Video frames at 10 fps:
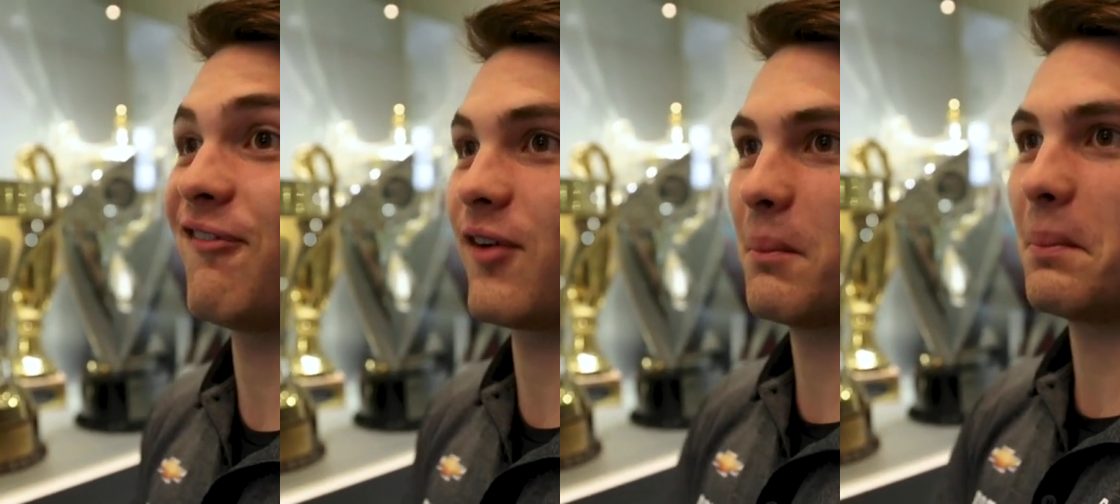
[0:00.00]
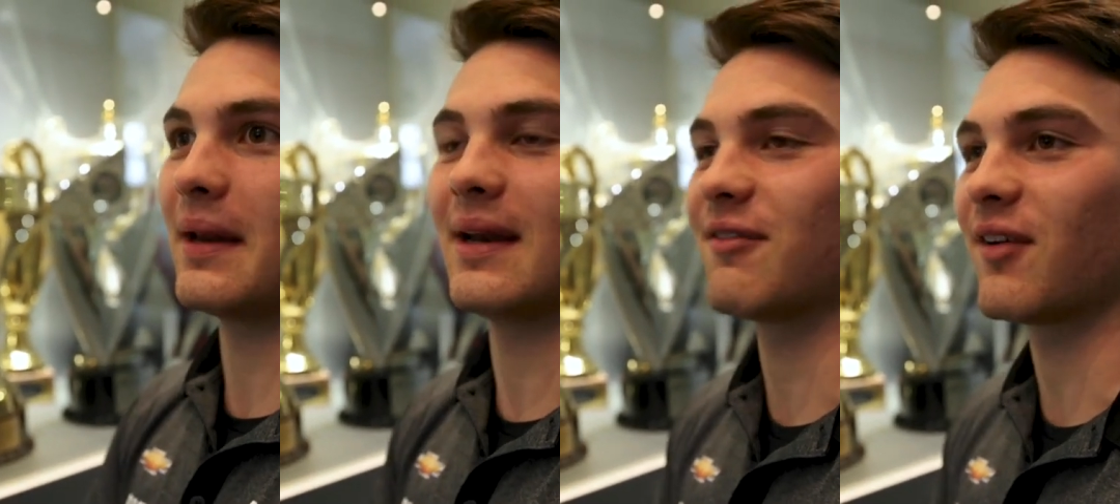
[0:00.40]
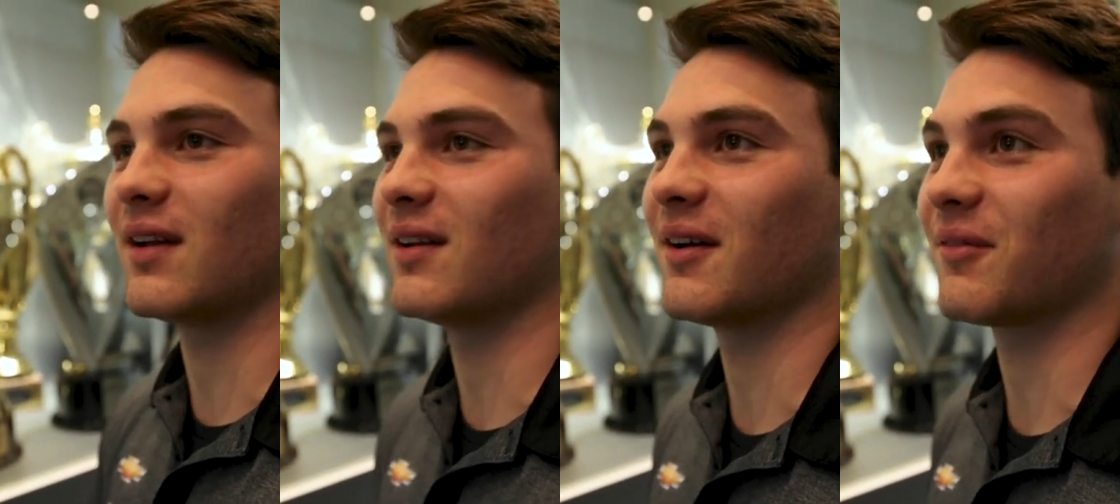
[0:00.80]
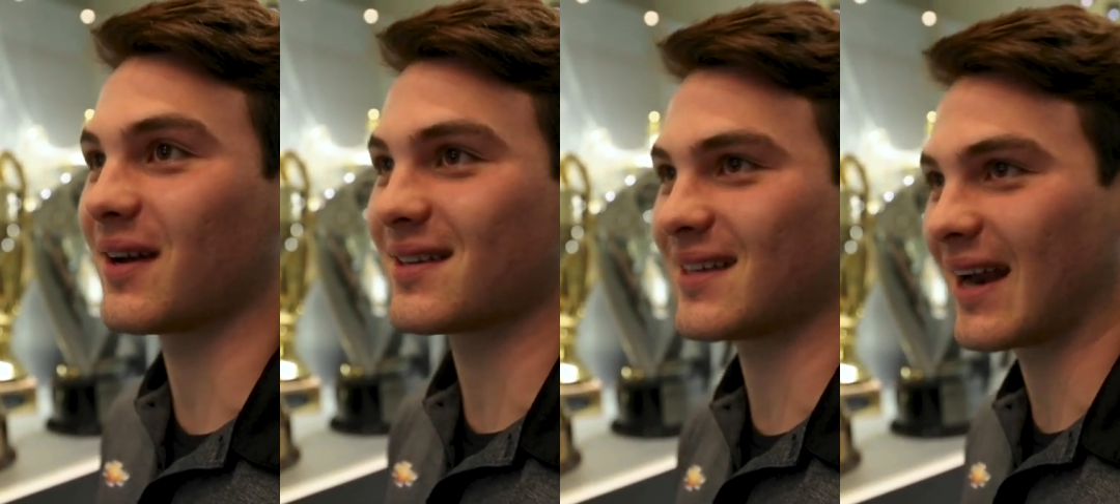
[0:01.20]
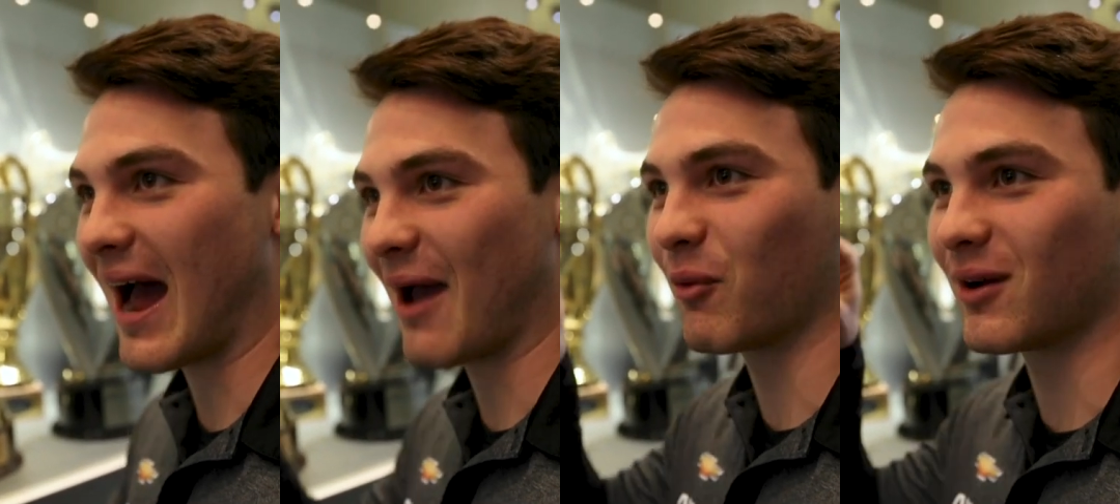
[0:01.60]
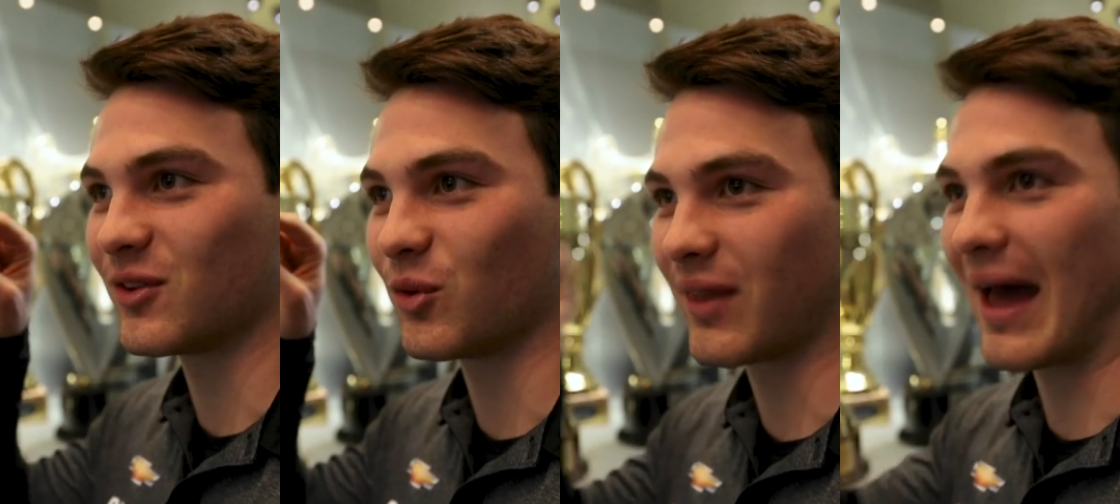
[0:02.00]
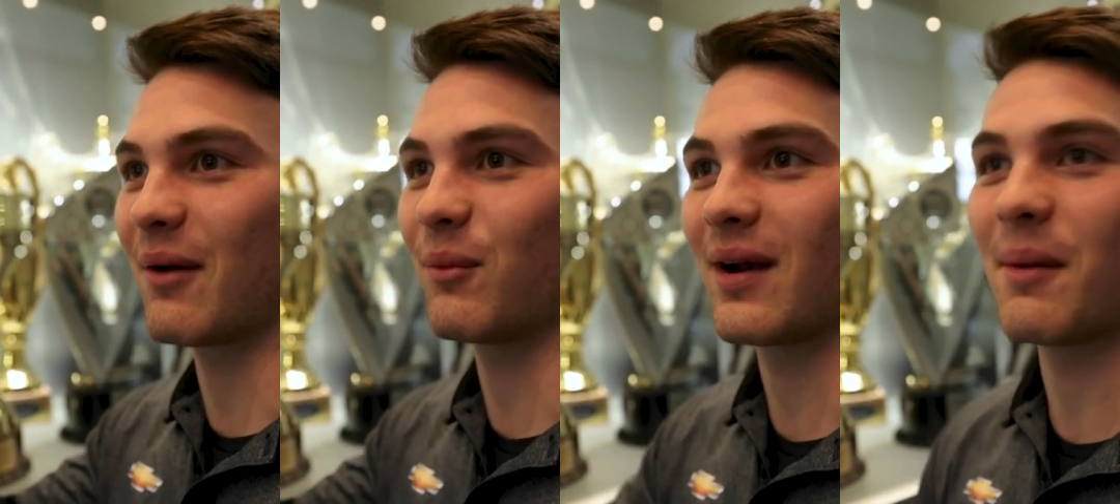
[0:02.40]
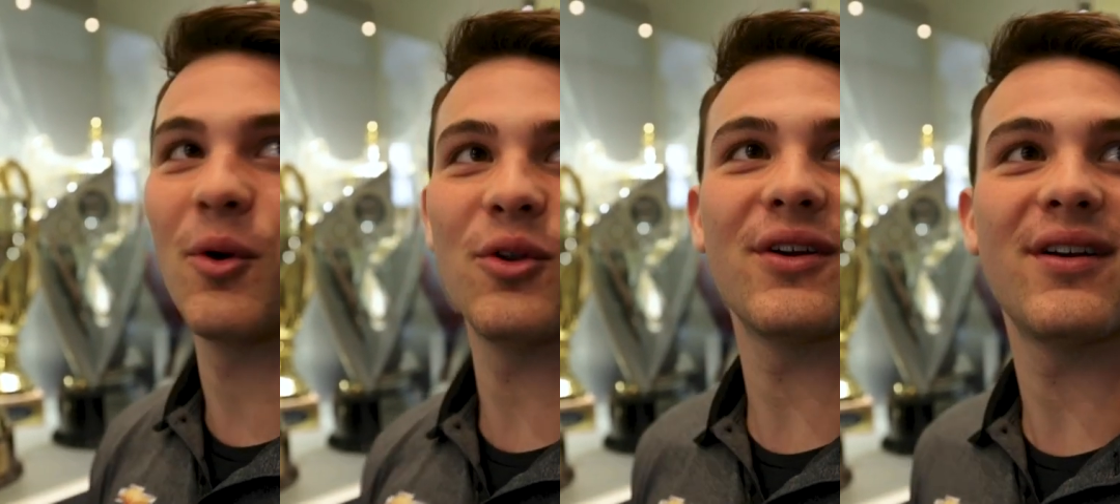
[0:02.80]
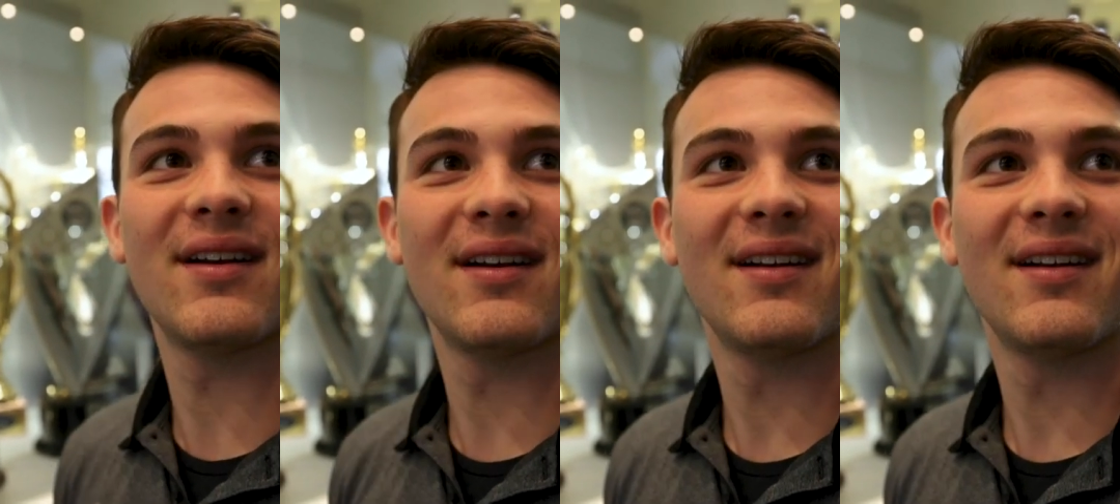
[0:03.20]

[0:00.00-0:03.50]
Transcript: completely fell in love, and I said I want to do that when I'm older.